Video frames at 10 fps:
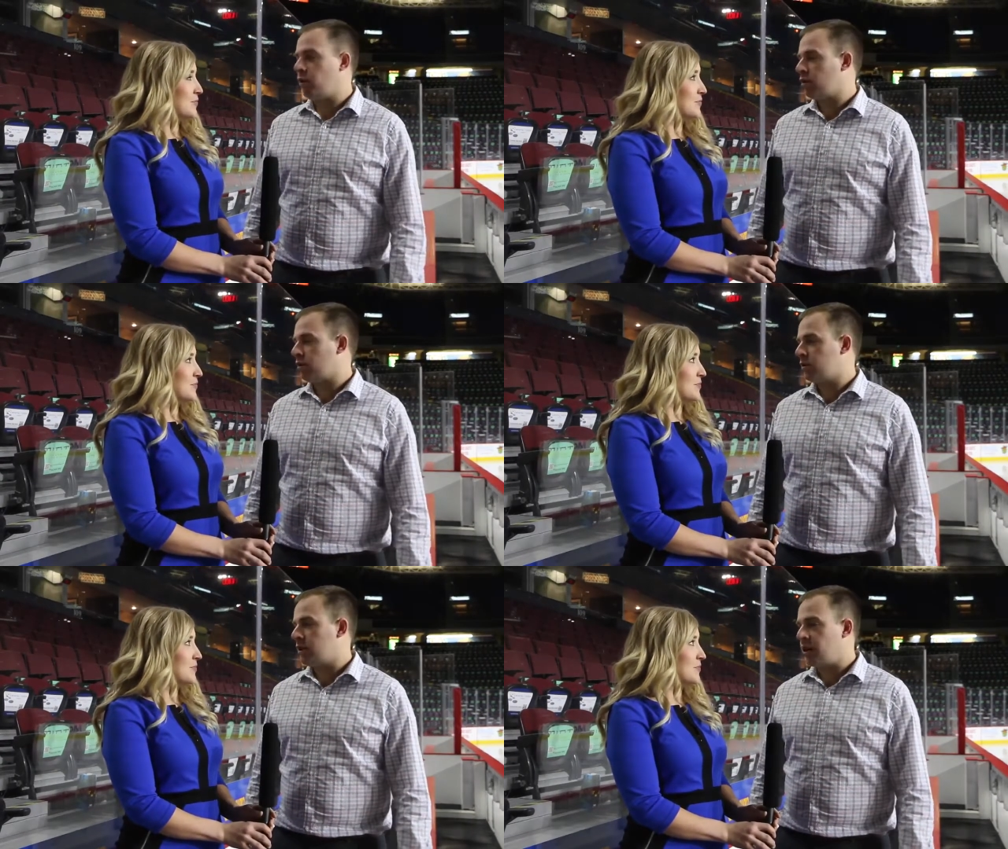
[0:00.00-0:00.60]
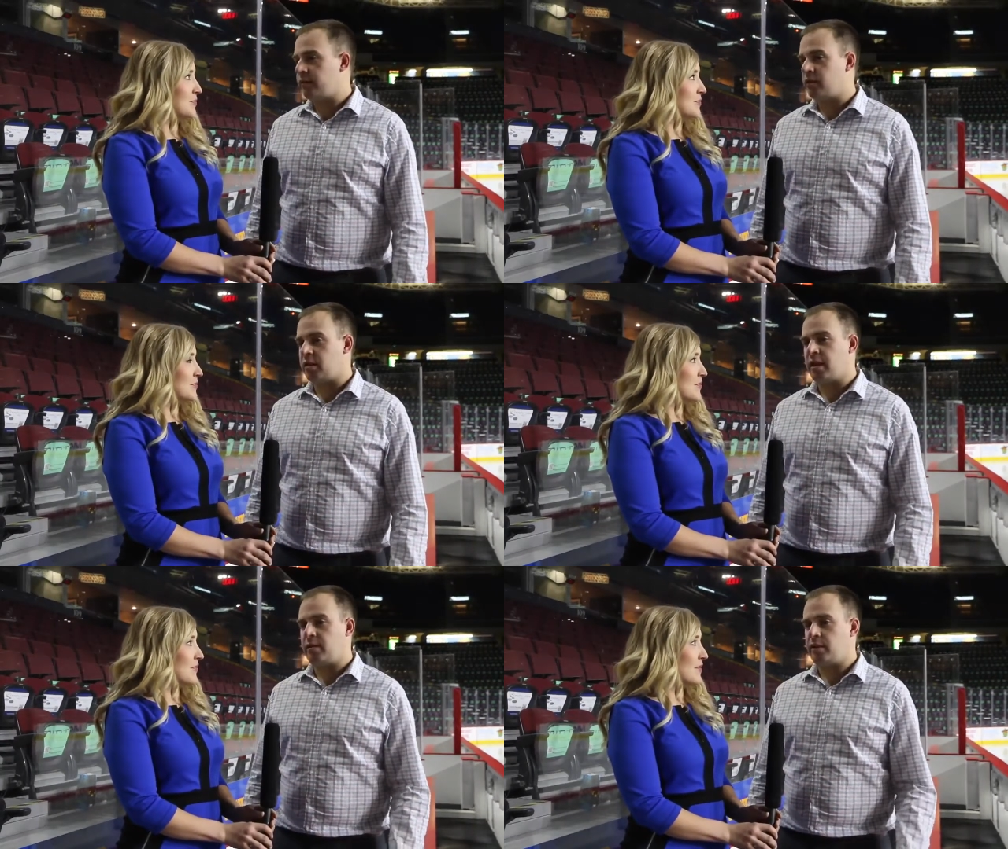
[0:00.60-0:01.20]
Speaker 1: Hartley said after
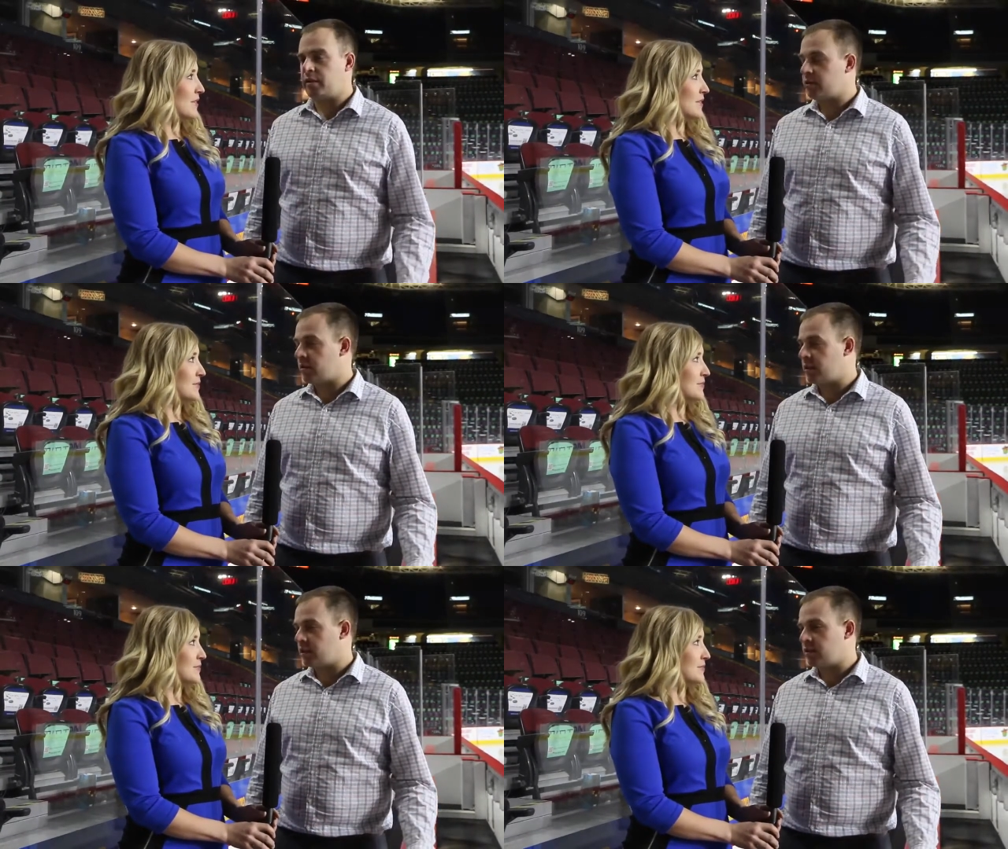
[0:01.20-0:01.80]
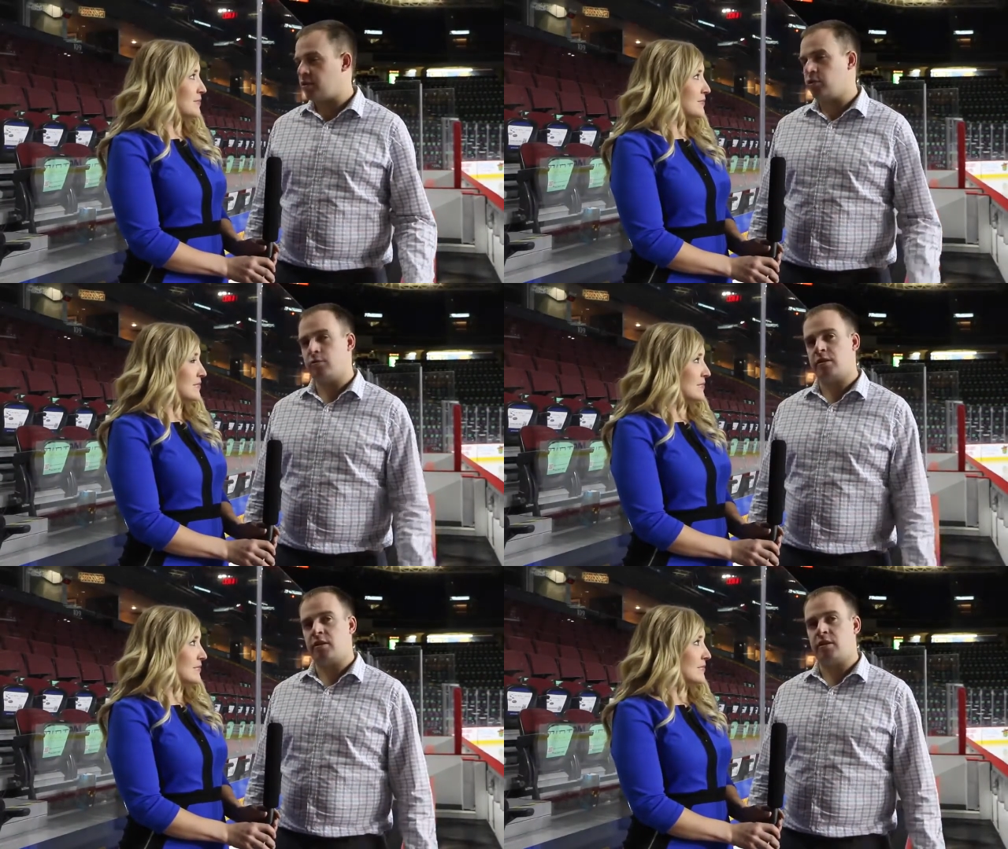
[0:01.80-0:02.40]
the game he doesn't think it's
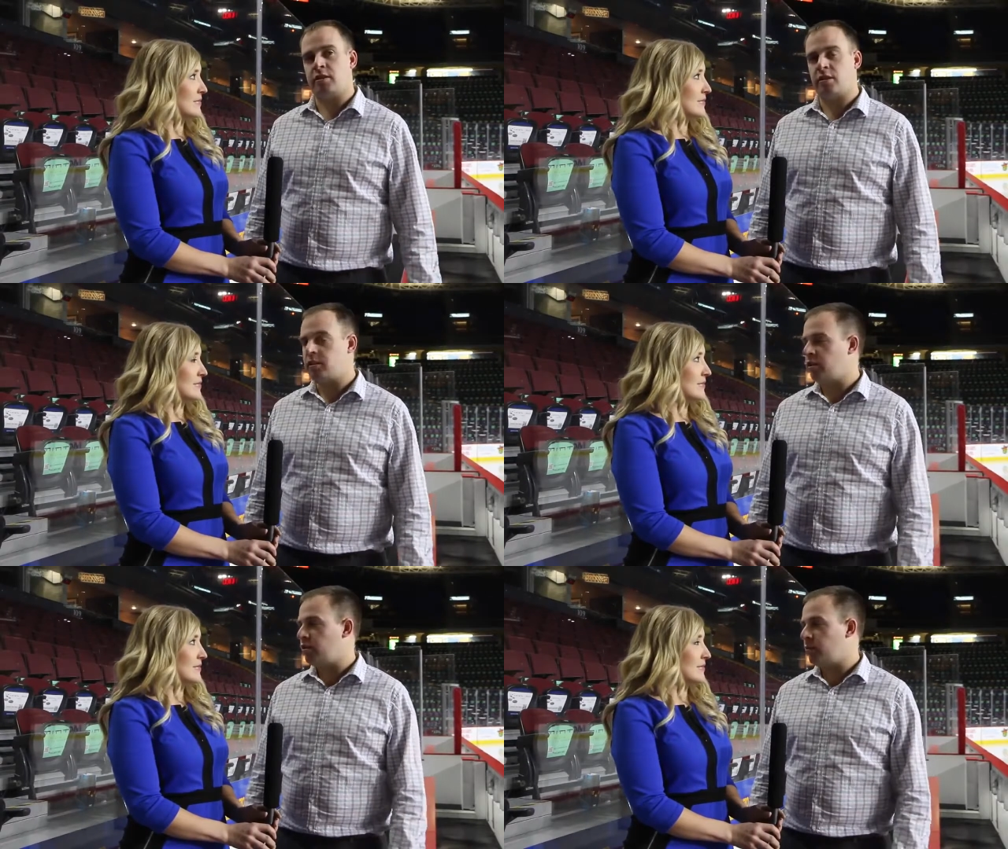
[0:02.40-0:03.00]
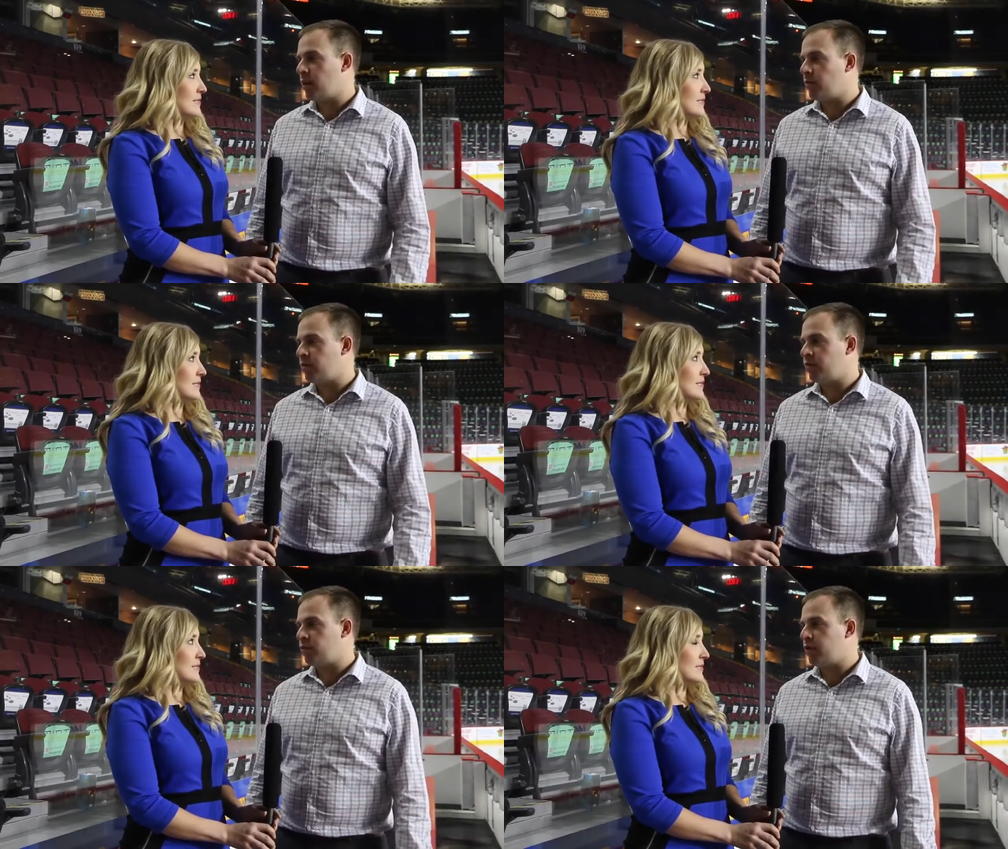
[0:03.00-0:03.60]
too serious on either, maybe
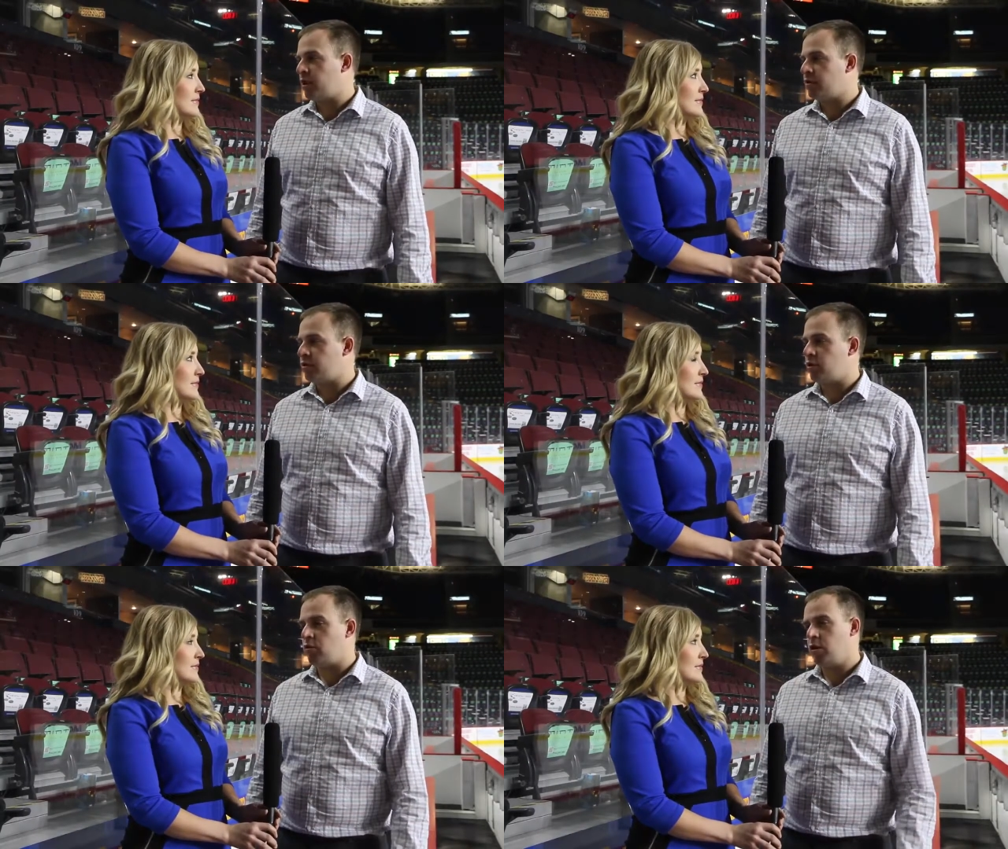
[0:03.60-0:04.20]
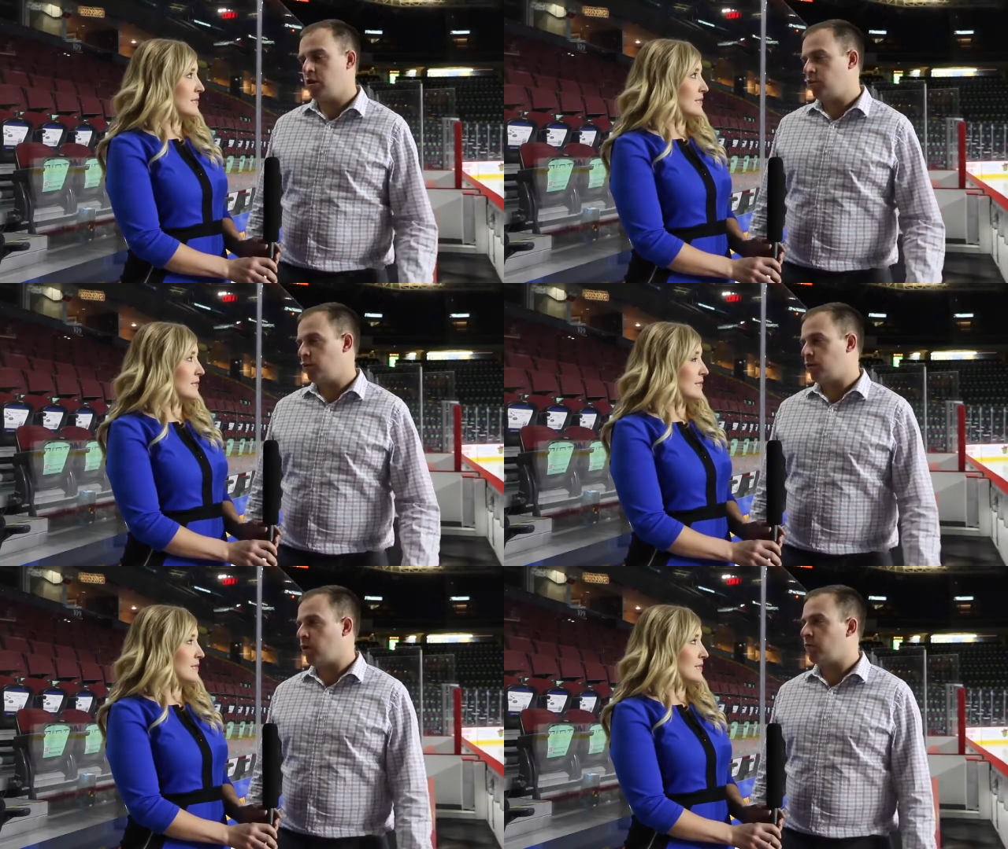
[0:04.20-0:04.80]
a few days. So
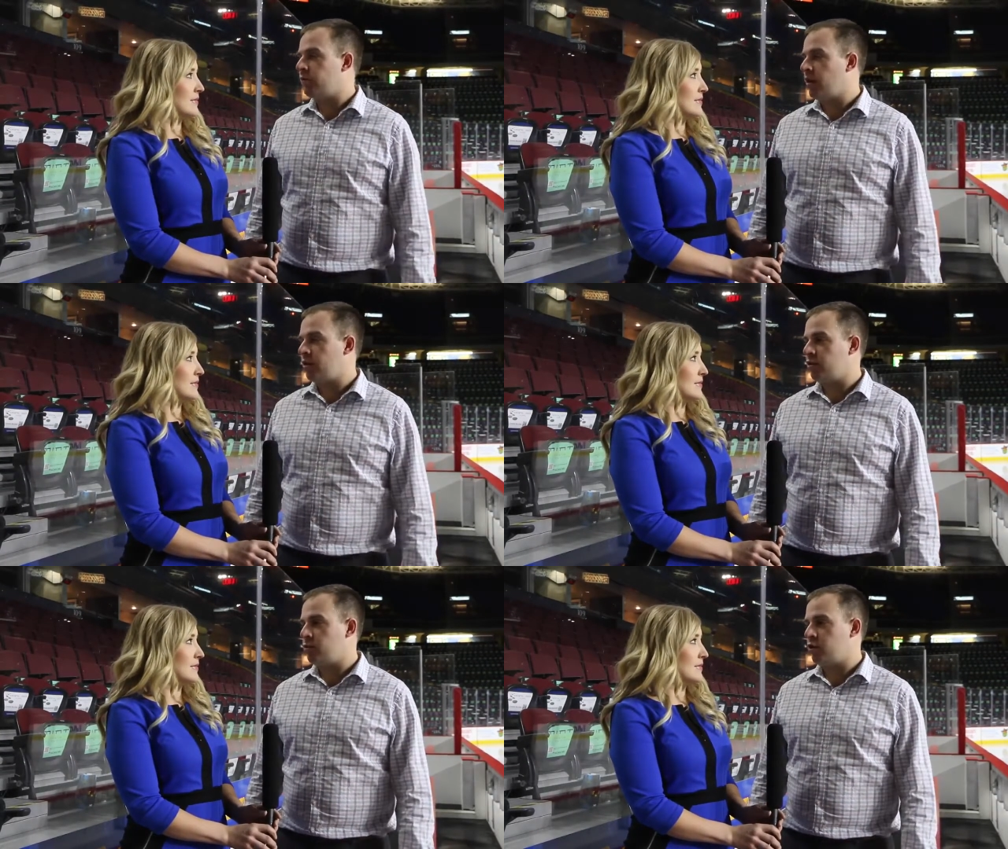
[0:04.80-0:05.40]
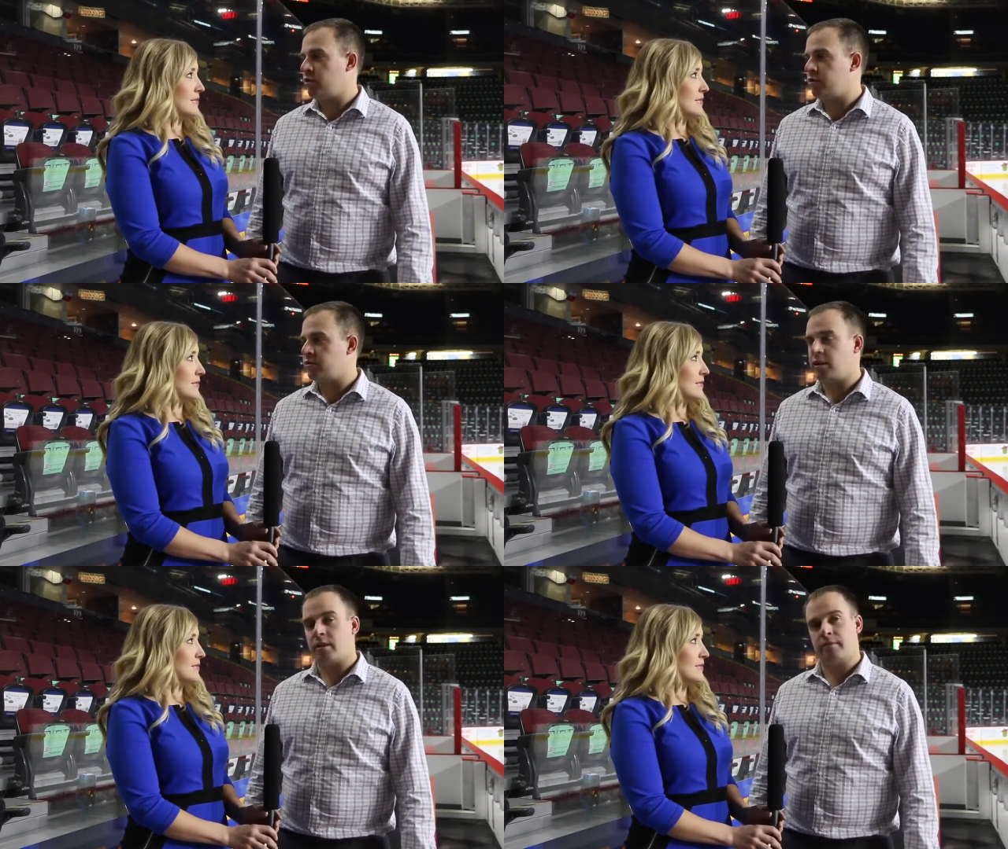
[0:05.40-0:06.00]
we'll probably find out more
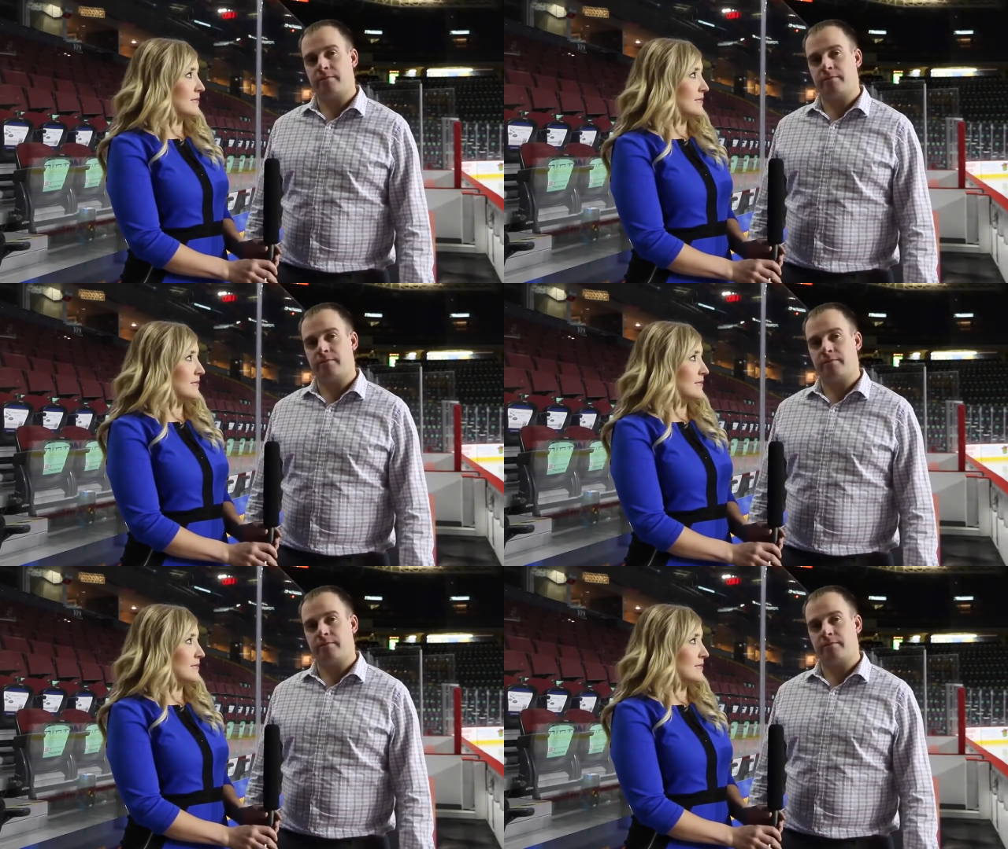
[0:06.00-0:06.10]
Thursday.